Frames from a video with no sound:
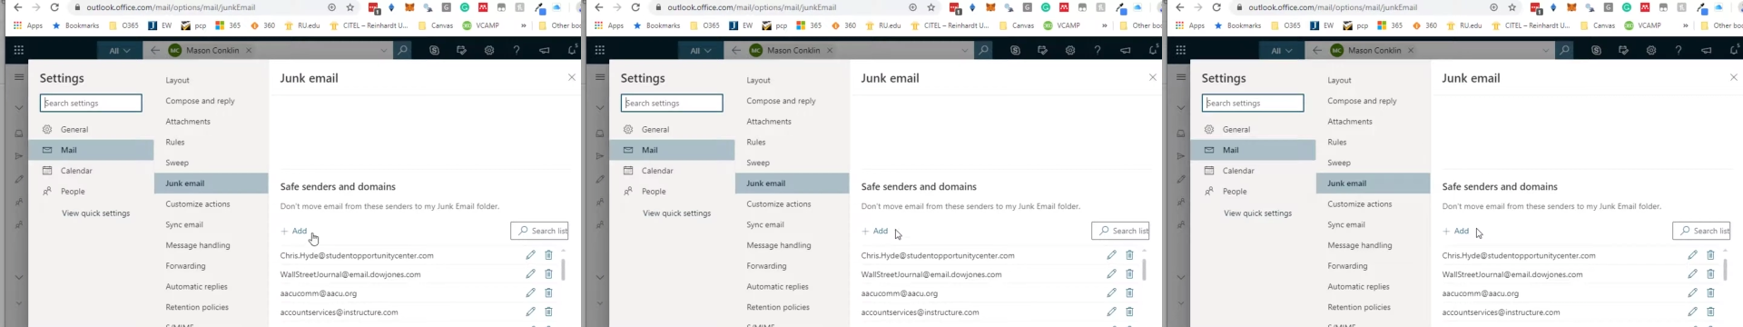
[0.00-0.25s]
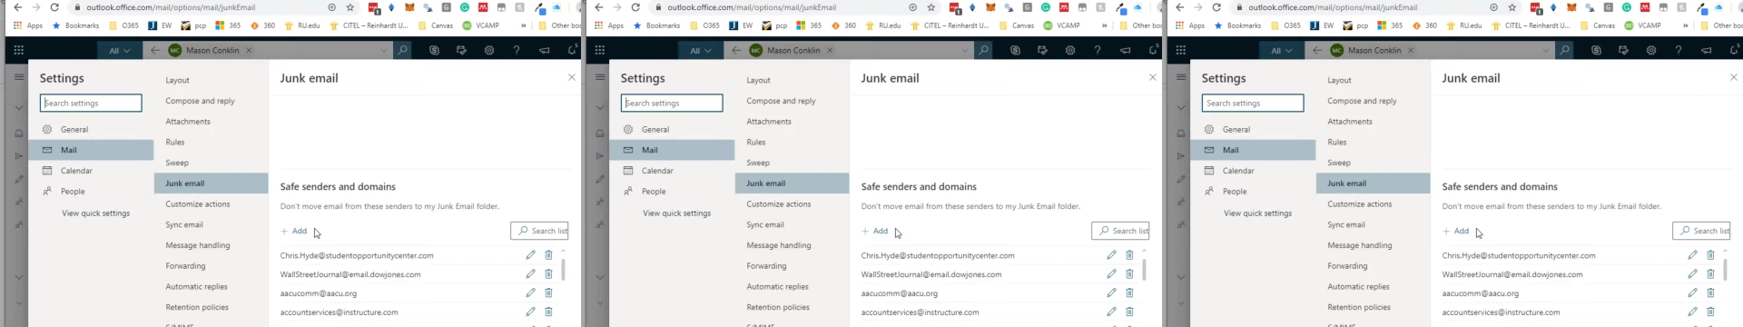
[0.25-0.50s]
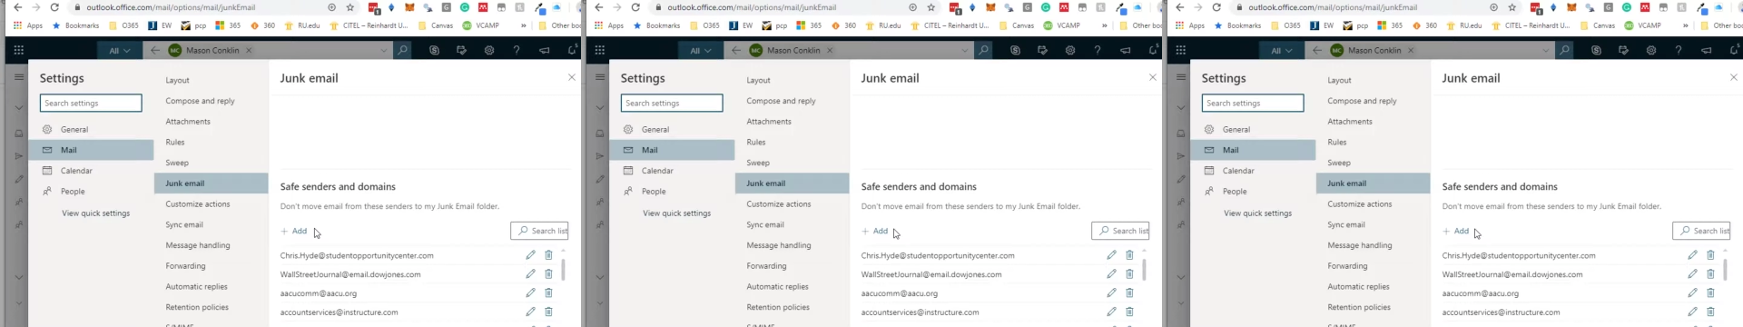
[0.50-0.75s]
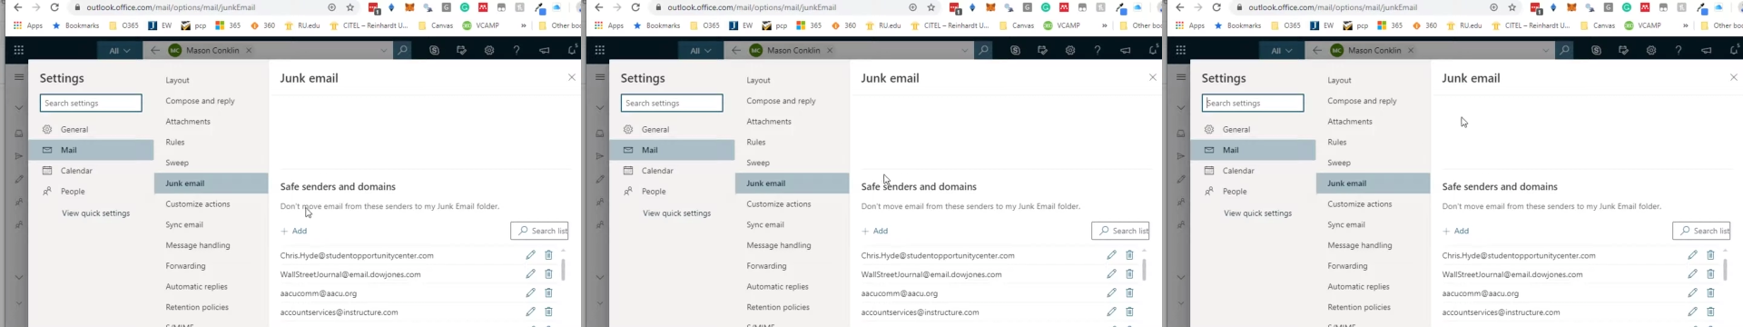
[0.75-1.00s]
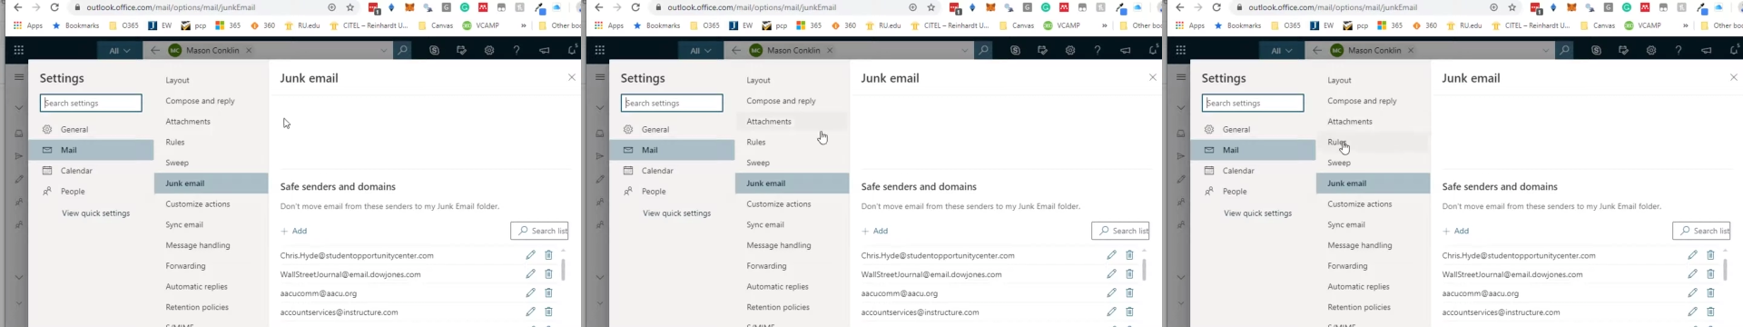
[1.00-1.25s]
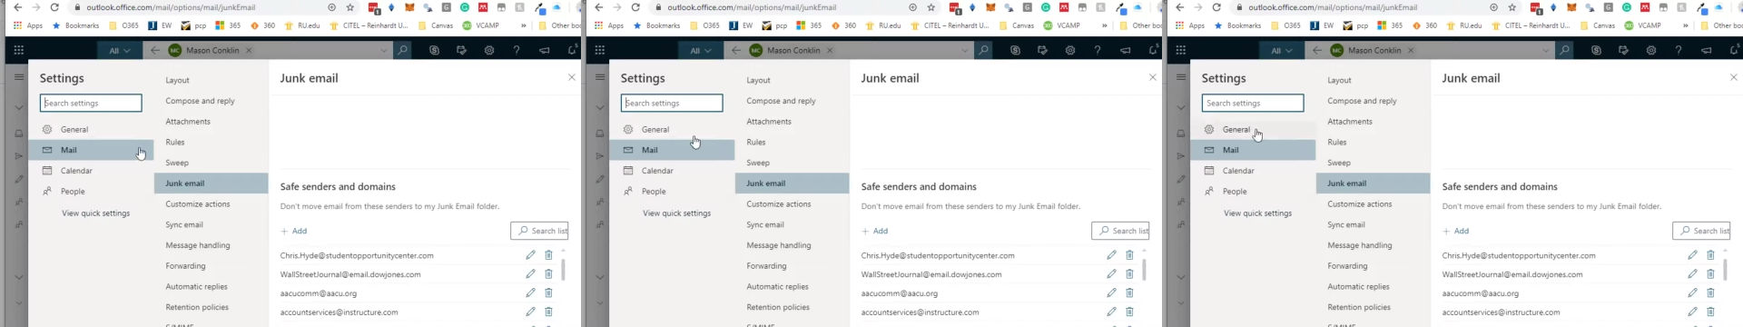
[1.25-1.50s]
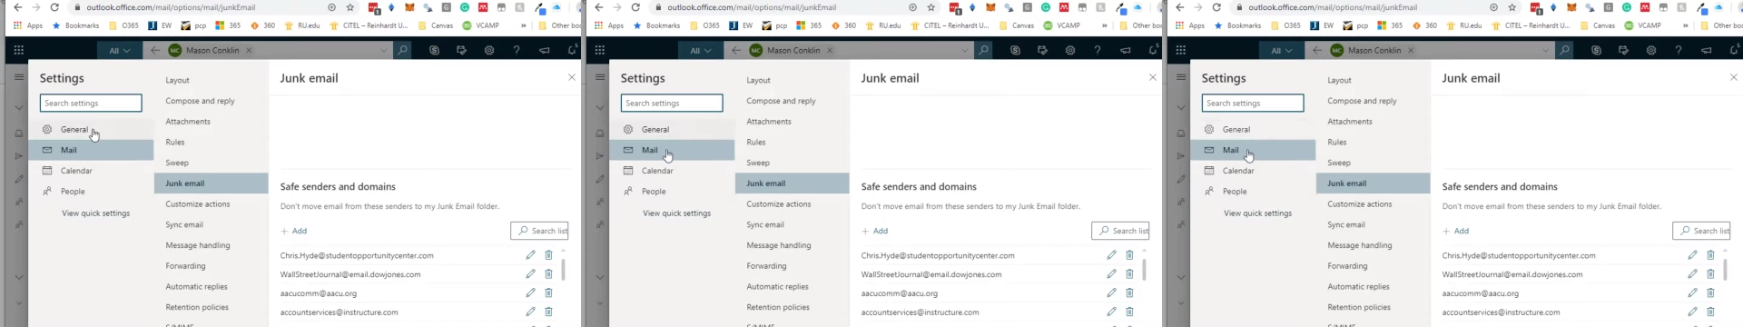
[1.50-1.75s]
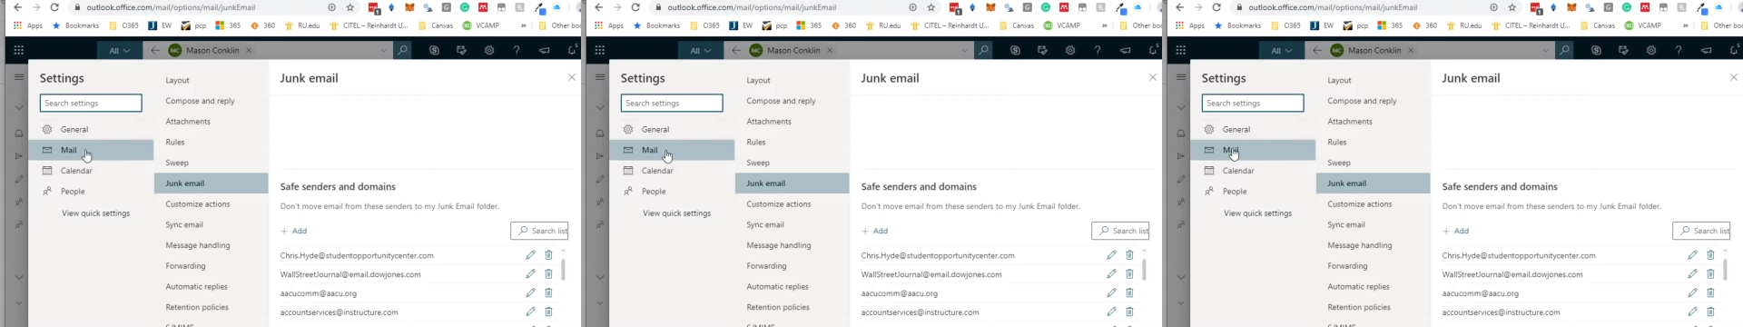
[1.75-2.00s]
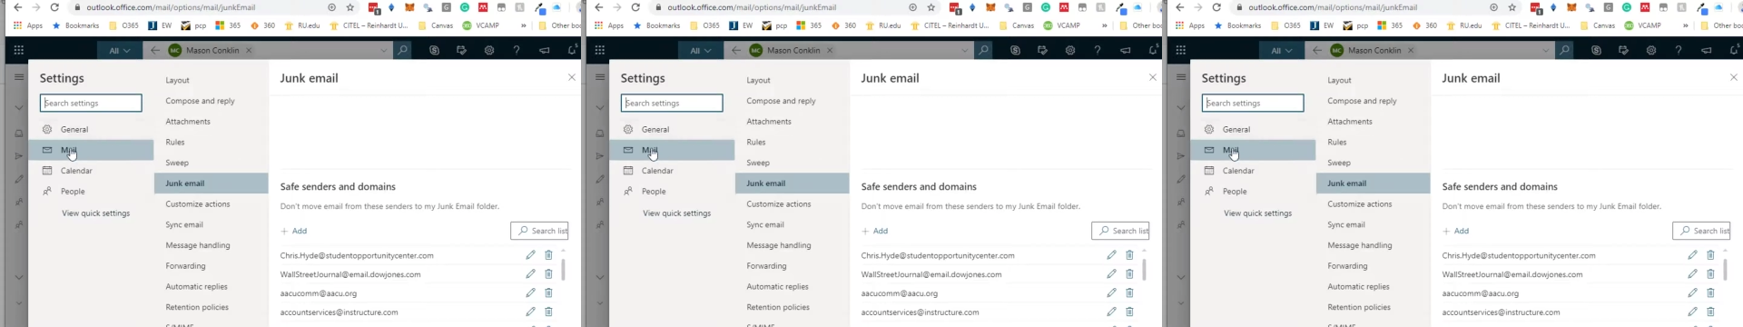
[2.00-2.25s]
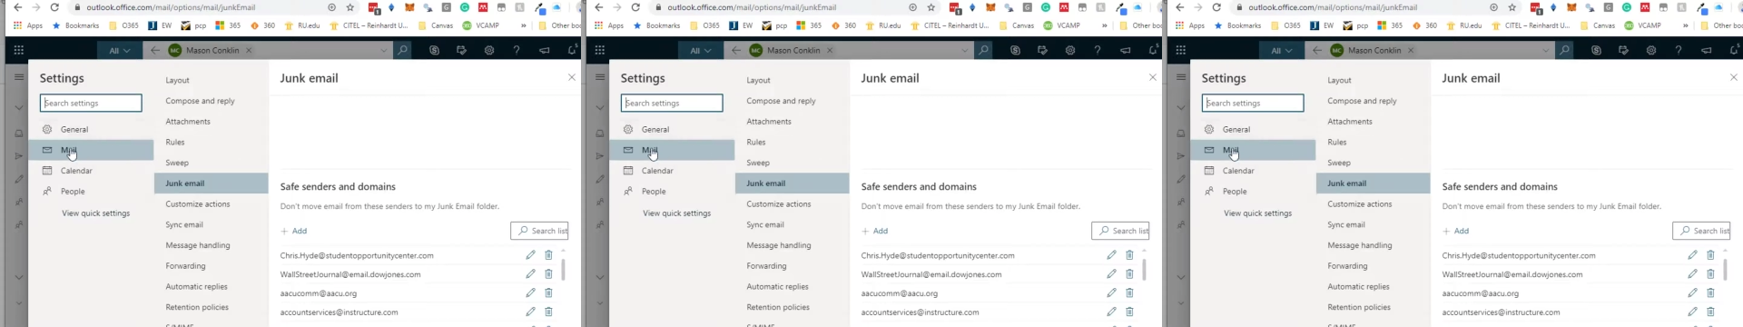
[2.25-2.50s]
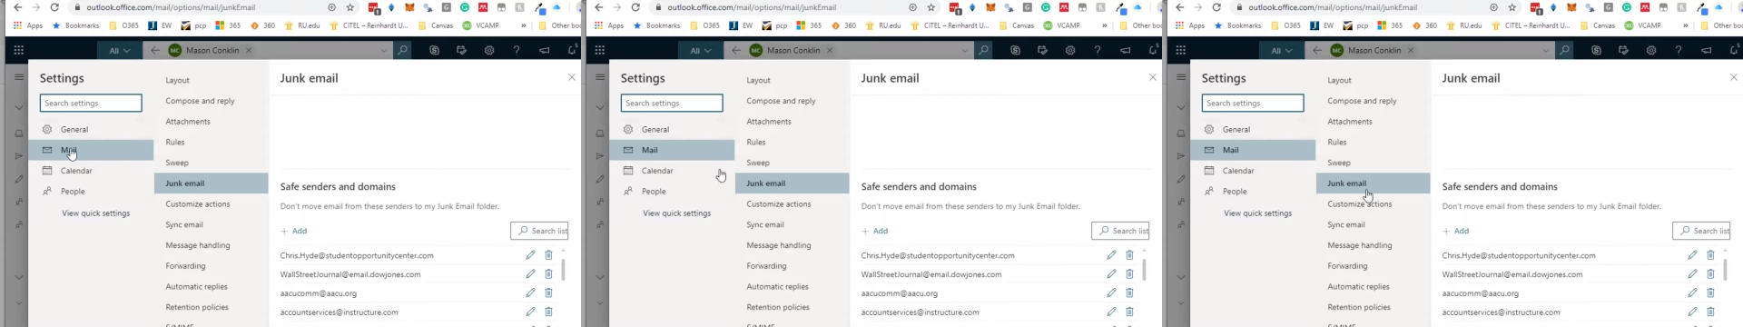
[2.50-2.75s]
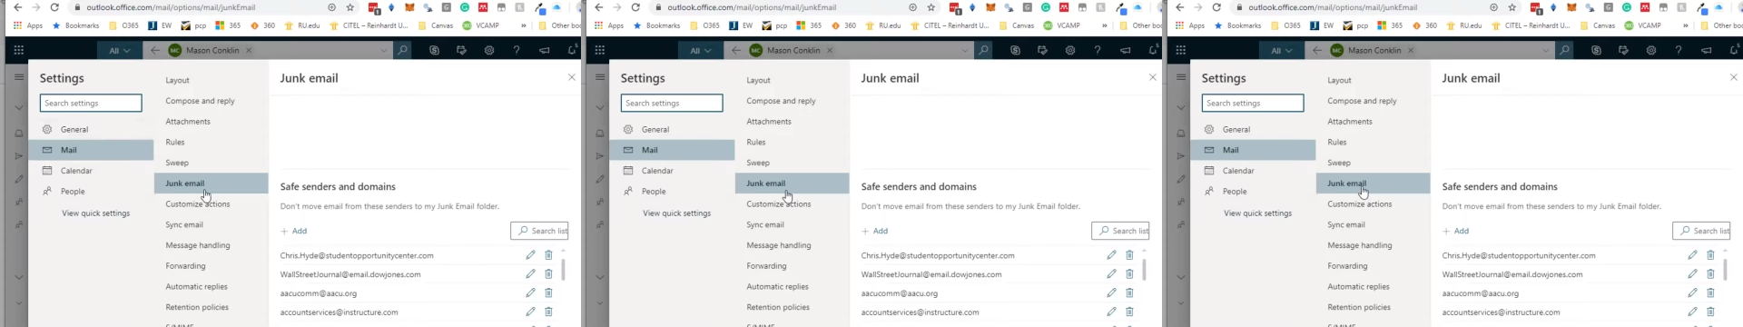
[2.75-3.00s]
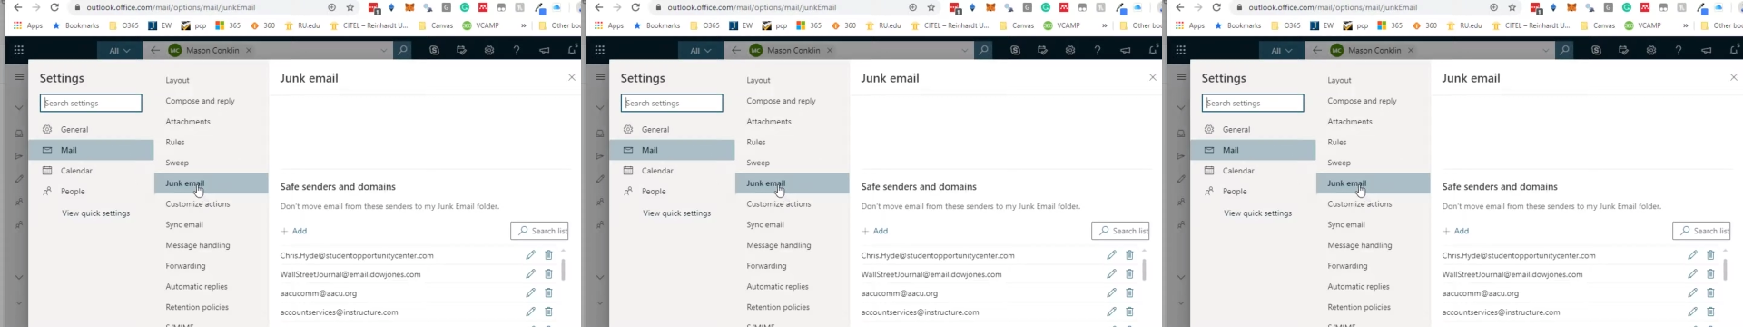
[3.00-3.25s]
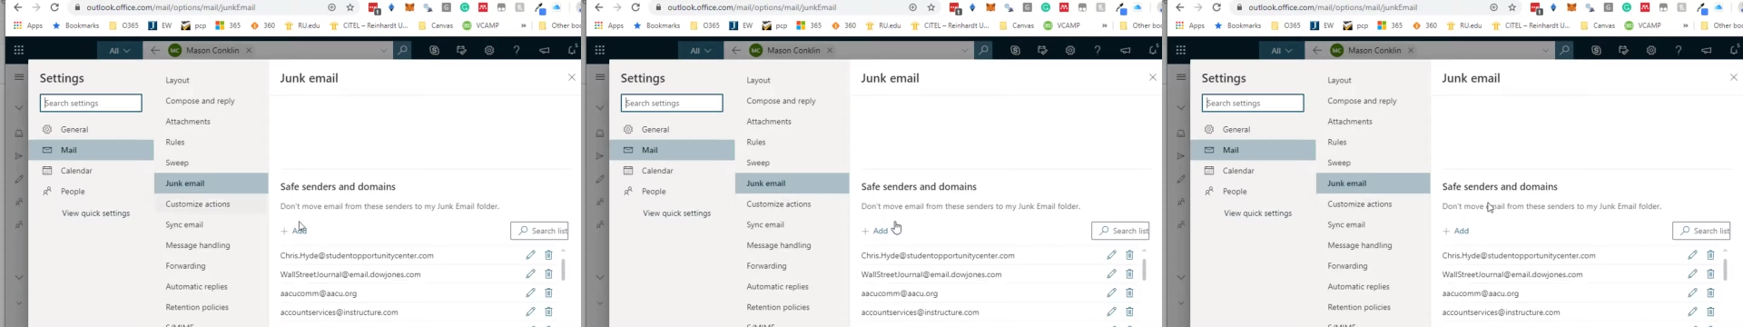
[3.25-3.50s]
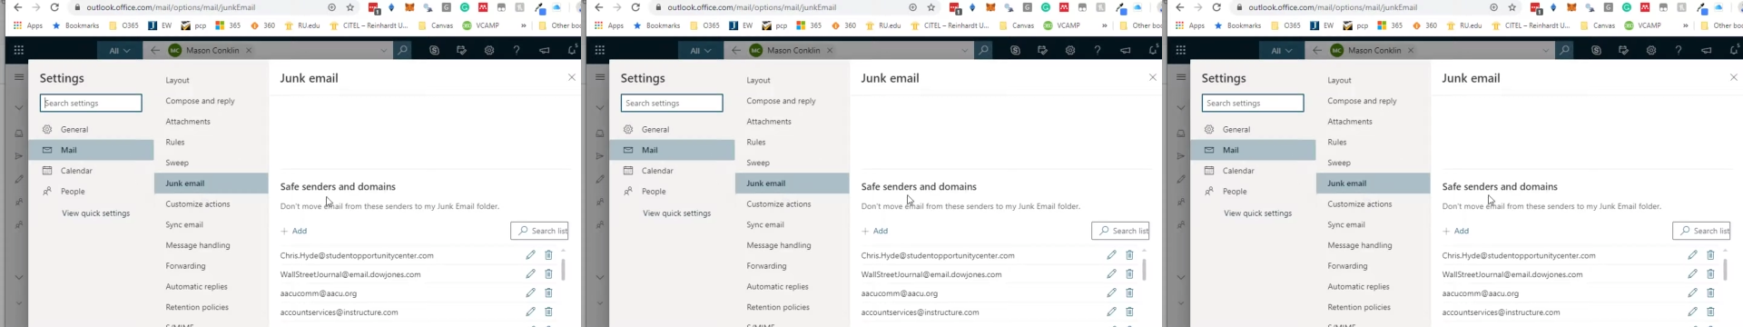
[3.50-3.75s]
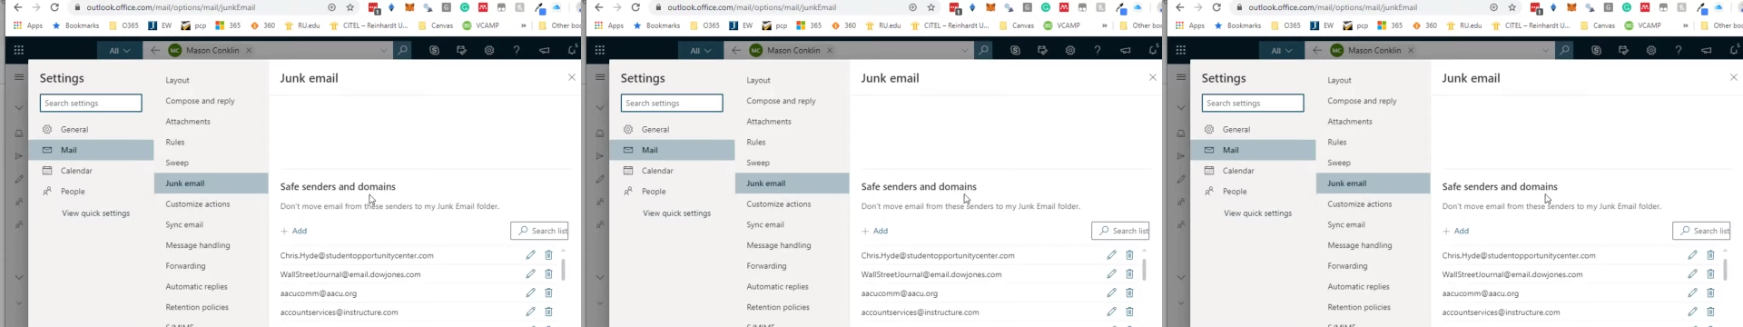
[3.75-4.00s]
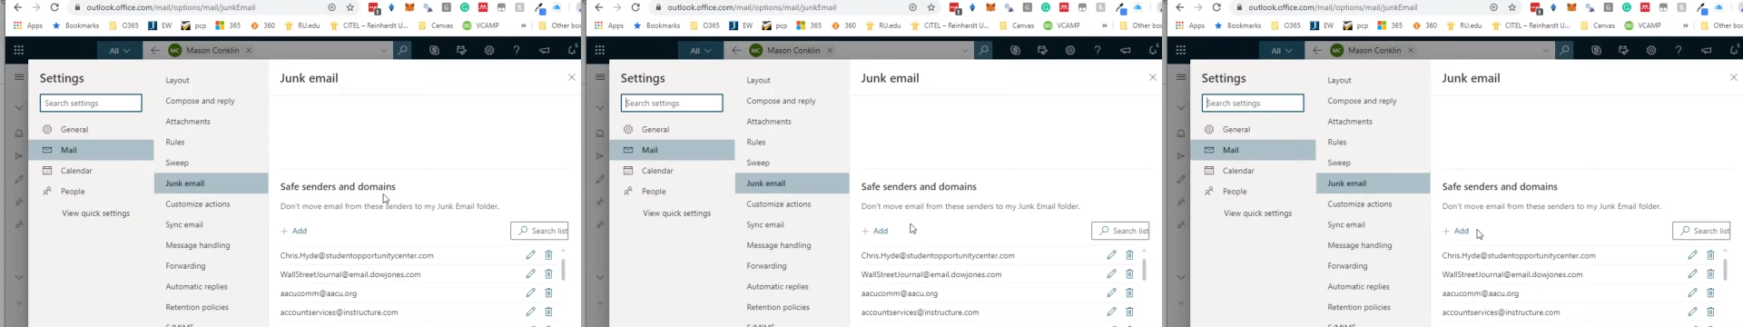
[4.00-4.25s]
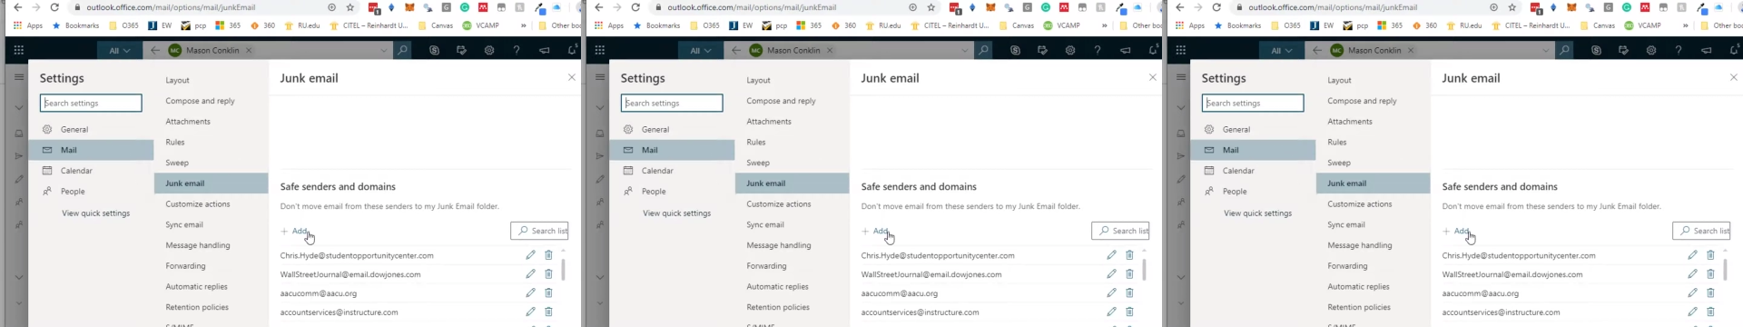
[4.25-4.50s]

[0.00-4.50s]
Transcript: [unreadable: no face in view]